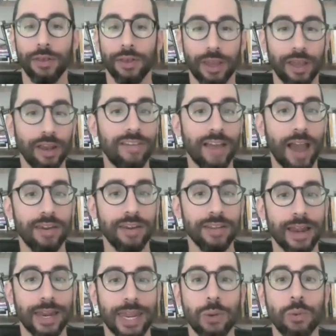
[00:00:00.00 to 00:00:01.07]
contending
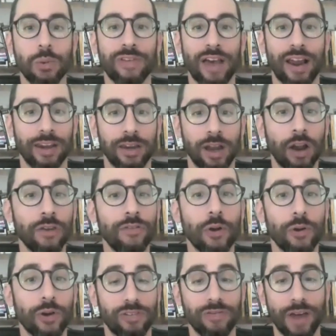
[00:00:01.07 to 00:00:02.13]
that he was at an unfair
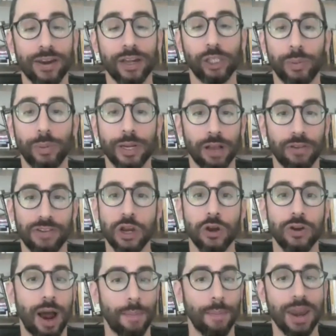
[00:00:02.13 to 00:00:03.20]
disadvantage because he could
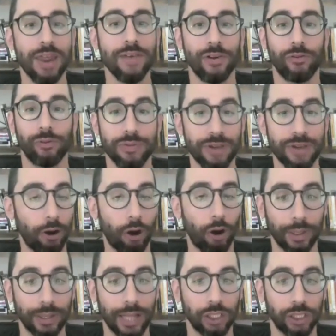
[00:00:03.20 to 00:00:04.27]
not benefit from
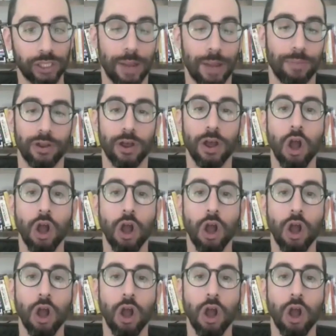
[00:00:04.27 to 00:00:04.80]
diagramming logic games